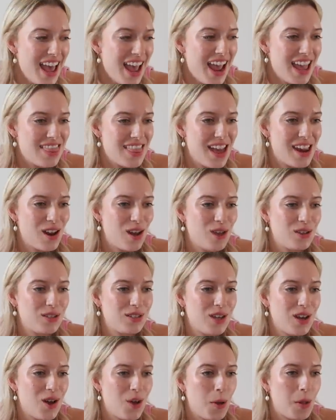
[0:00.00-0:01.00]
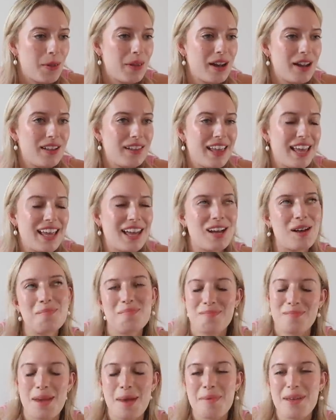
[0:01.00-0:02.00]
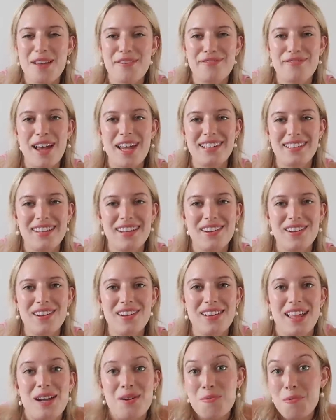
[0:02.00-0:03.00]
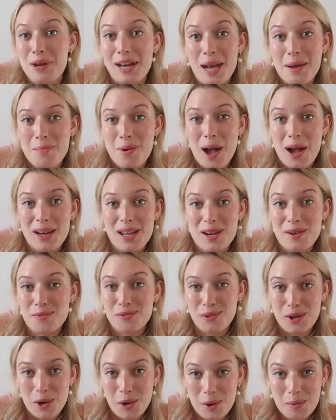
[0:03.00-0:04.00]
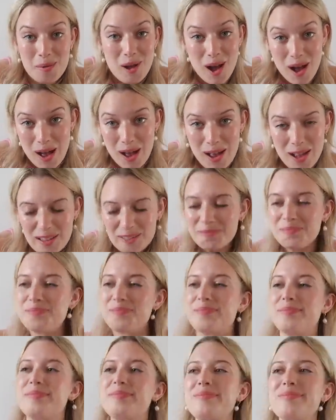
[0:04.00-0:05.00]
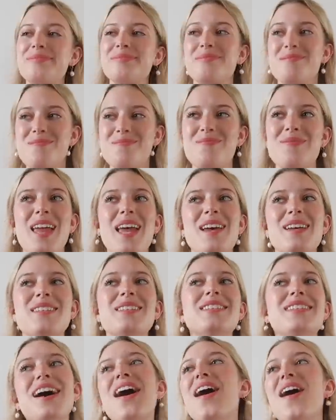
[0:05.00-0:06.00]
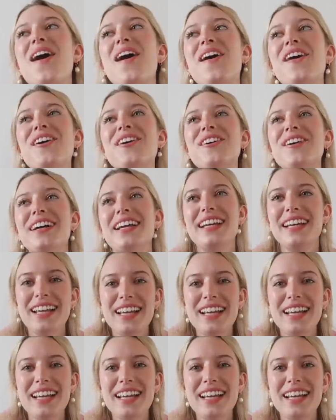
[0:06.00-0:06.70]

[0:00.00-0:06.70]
and then also a little like maybe a fun little like what I bought in Rome haul. So